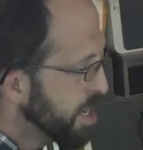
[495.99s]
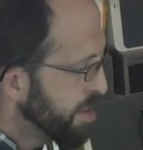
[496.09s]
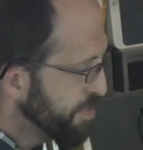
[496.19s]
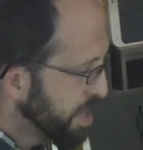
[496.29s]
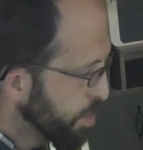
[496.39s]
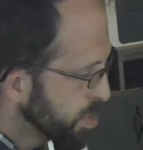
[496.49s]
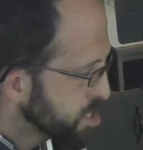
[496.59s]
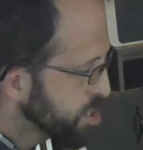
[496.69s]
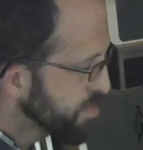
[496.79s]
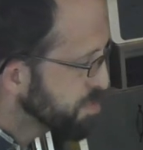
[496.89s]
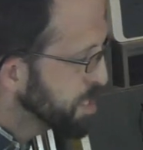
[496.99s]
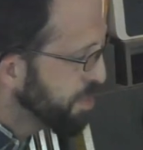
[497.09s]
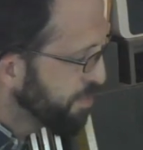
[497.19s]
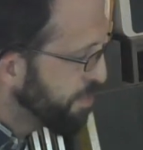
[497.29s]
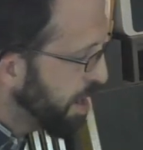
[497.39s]
If anyone serves me, the
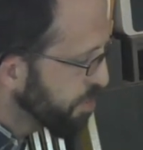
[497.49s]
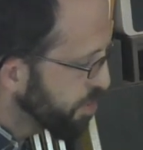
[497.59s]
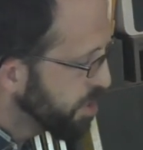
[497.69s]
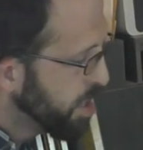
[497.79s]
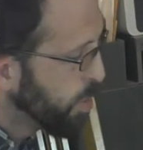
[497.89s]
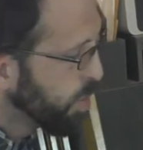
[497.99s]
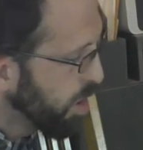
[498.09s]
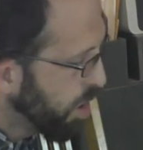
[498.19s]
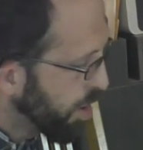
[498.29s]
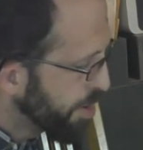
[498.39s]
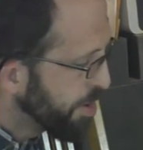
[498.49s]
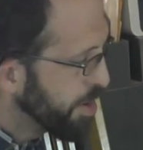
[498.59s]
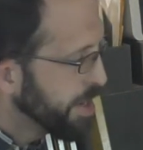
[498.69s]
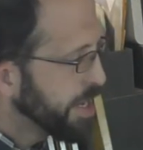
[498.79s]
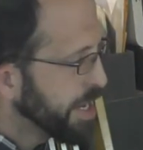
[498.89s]
Father will honor
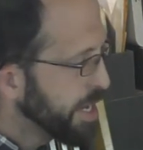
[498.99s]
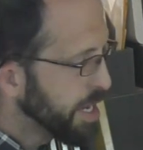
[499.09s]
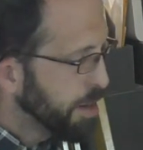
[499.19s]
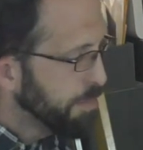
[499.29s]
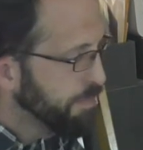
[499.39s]
him.